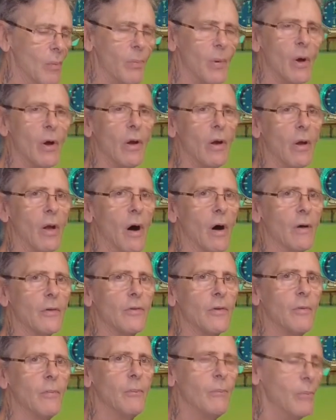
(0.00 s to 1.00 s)
by a lot,
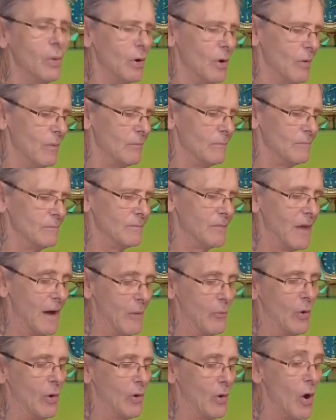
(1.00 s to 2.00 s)
but that
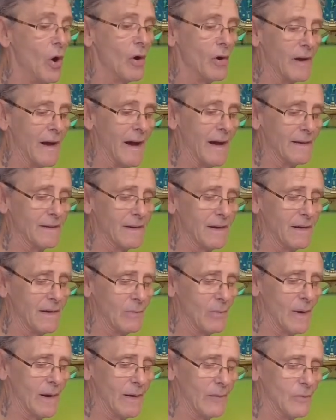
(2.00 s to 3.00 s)
one I had
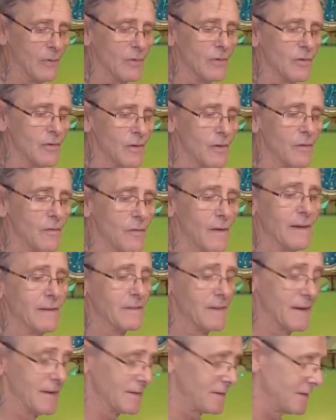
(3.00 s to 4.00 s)
anyway, it was
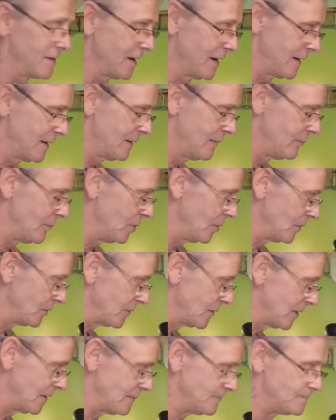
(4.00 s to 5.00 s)
fantastic. But
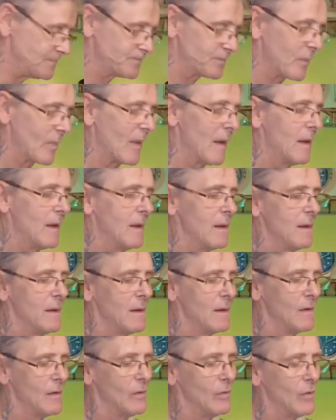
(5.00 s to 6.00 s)

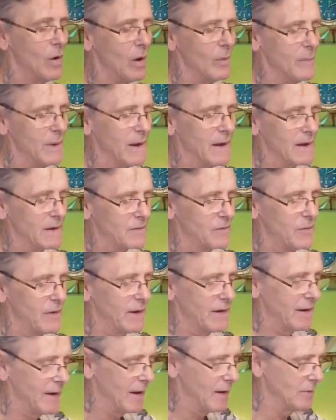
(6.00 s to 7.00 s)
right, my next
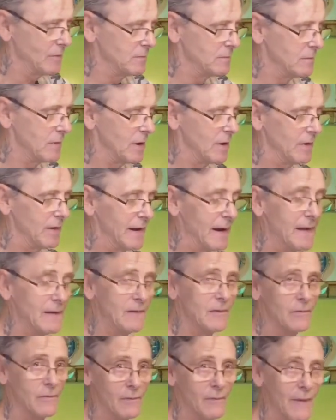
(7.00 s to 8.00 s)
video, at the
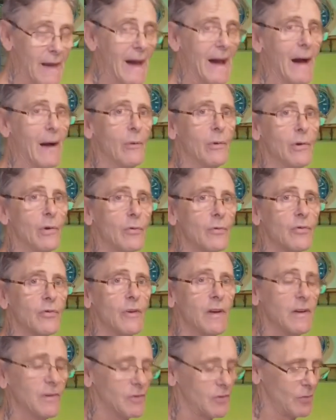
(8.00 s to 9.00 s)
end now, you'll
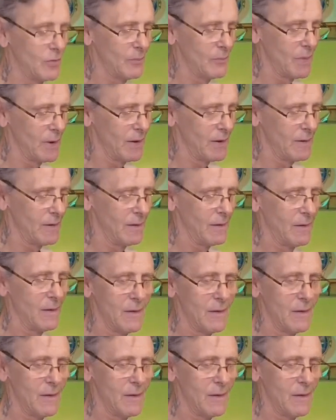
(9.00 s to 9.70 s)
see some